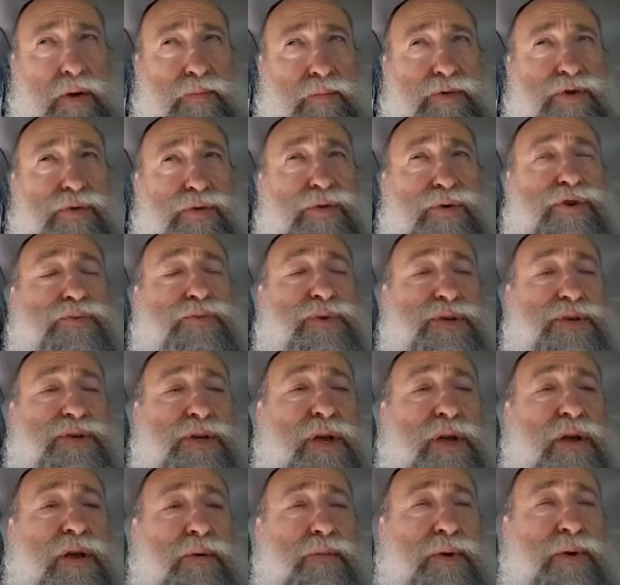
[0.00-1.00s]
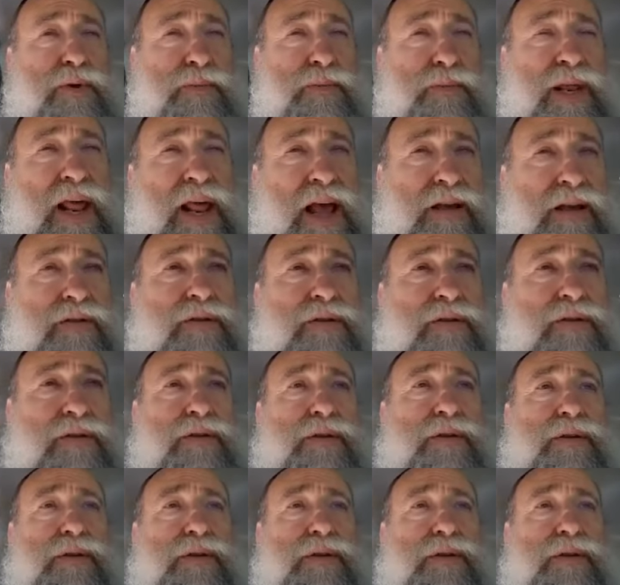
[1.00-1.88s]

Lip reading: Jewish Museum in Manhattan